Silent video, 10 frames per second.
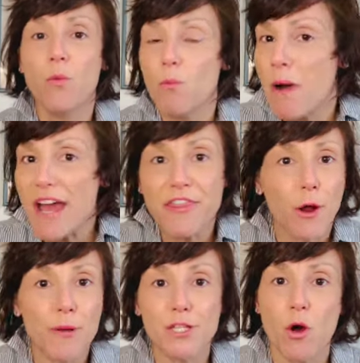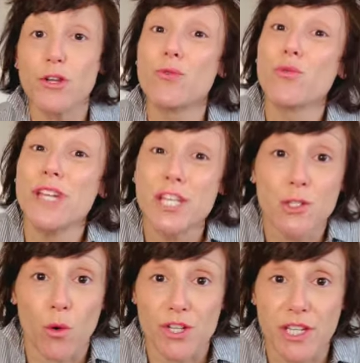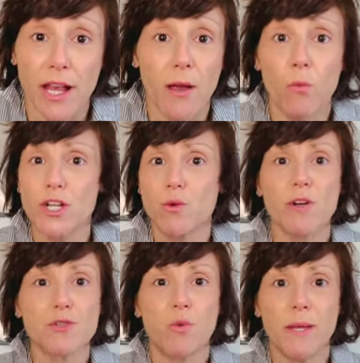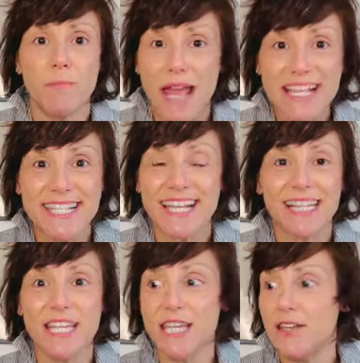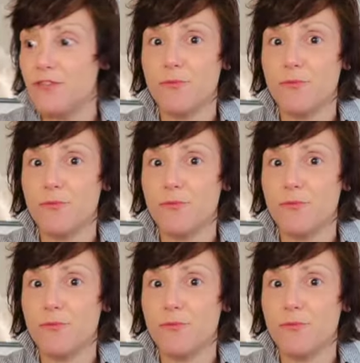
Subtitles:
my therapist called it resourcing, which was we basically